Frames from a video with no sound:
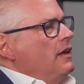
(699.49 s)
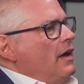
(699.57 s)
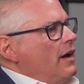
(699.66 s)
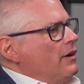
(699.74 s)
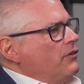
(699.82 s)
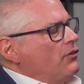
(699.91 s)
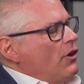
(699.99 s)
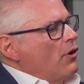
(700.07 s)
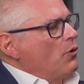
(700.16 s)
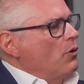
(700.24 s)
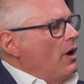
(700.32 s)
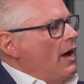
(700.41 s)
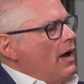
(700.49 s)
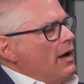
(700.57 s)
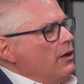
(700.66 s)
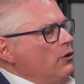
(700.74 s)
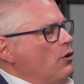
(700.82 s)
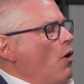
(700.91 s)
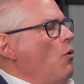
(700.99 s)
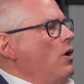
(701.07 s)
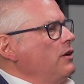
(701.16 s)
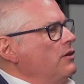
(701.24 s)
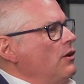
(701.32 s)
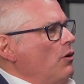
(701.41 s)
Yeah, so you go
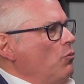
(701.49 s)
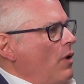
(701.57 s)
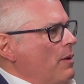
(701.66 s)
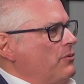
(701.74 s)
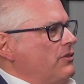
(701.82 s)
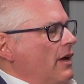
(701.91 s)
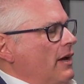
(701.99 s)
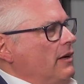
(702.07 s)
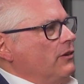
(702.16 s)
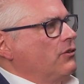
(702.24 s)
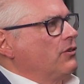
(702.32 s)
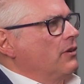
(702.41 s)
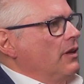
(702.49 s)
onto their website.